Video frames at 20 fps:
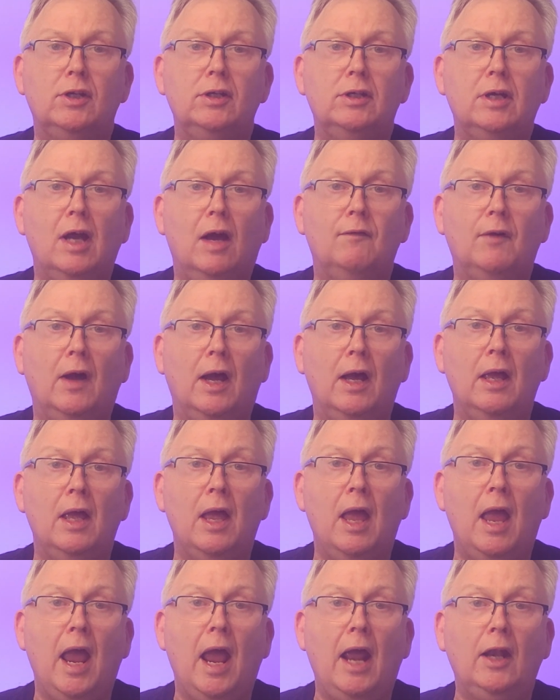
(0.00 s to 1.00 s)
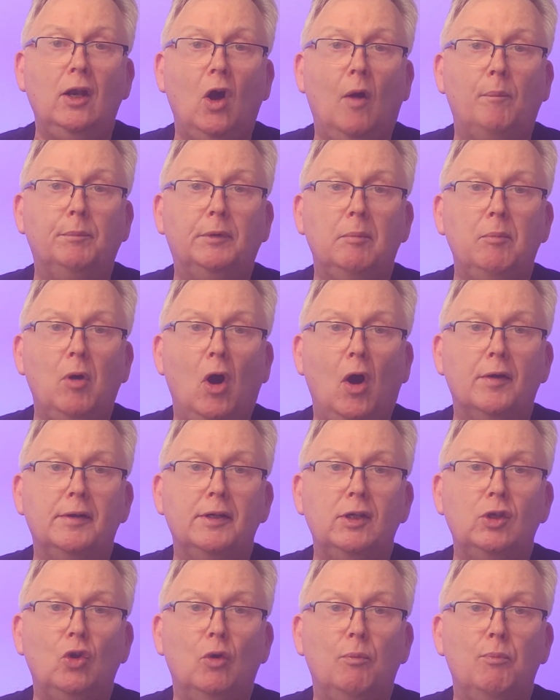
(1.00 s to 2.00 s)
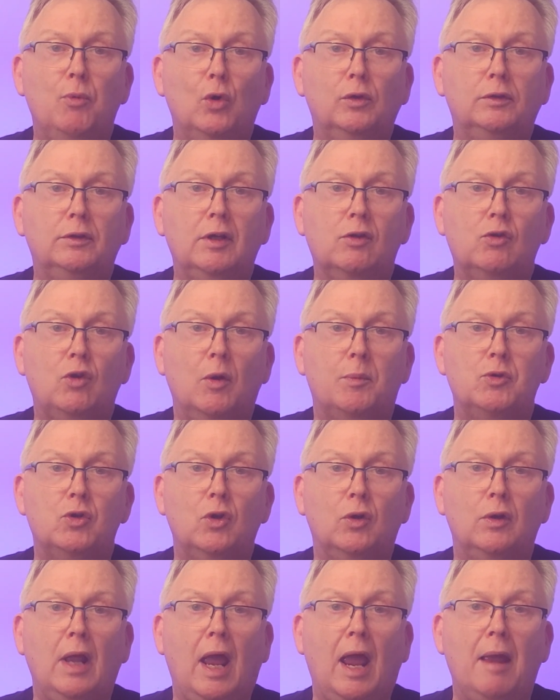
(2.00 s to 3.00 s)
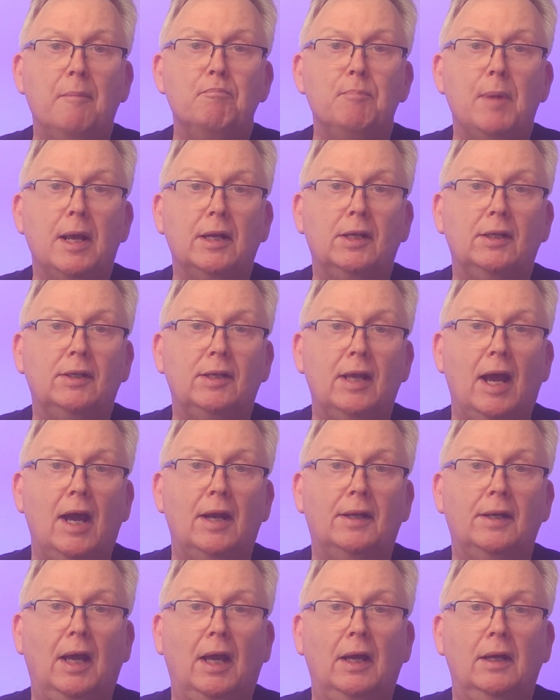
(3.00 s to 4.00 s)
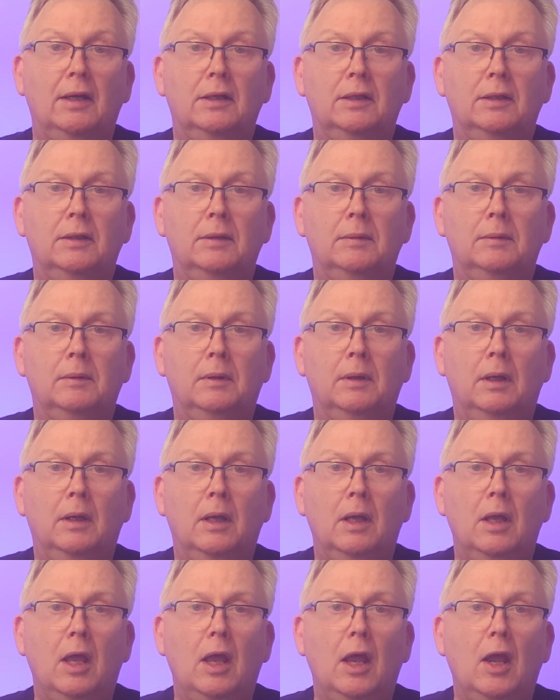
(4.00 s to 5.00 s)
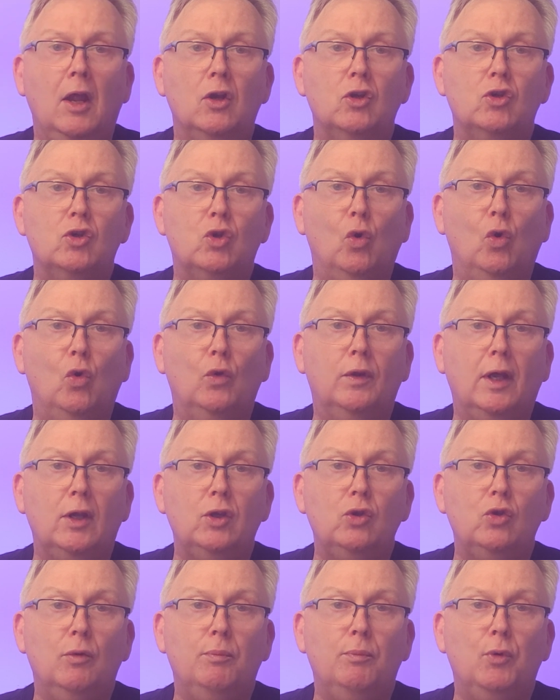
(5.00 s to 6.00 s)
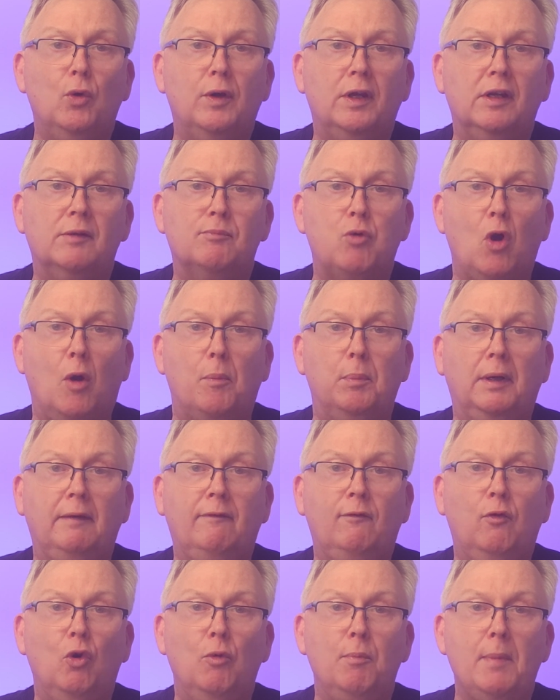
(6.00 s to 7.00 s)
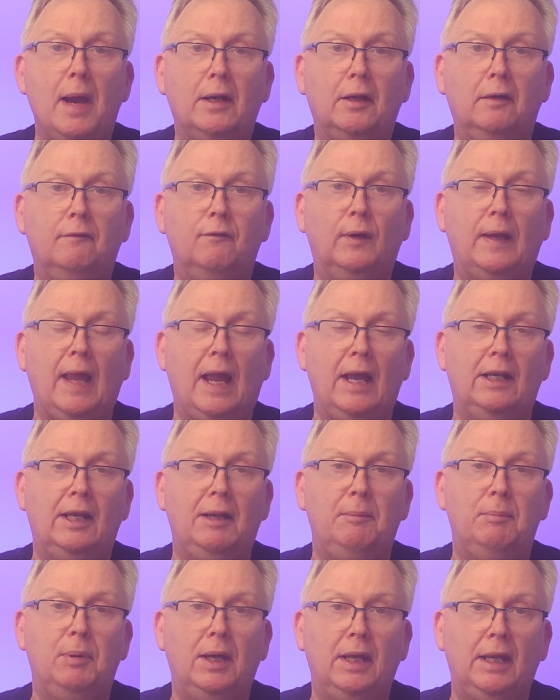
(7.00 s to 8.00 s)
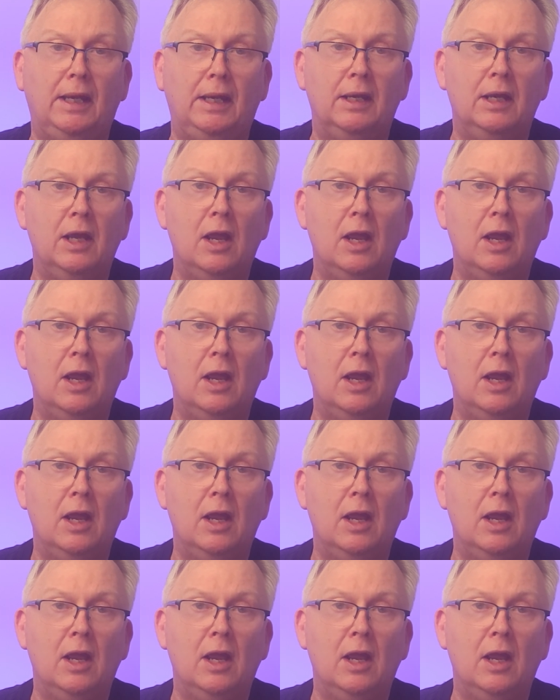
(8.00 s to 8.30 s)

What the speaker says: cover, and optimising your book description and metadata. Ensure that your book is properly formatted for KDP.